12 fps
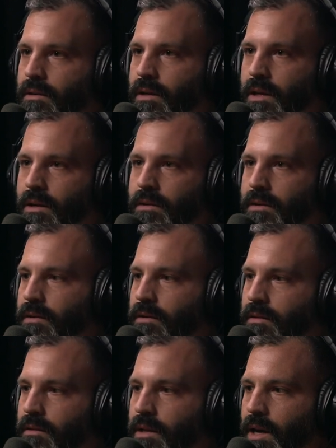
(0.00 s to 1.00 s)
And
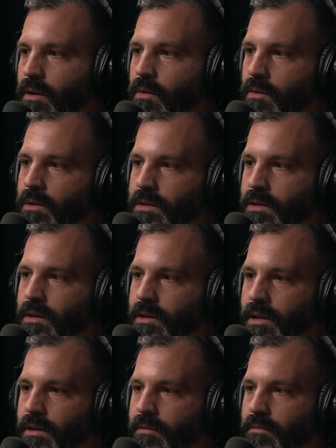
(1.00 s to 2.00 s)
that course, I
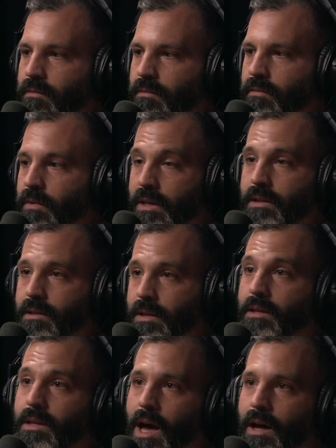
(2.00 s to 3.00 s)
think, really
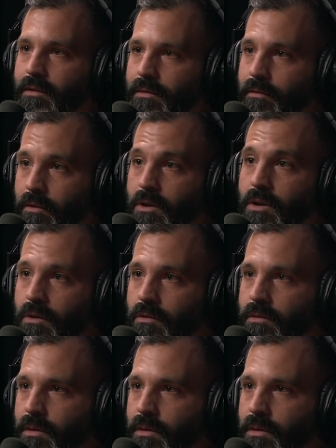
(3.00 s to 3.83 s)
did that for you.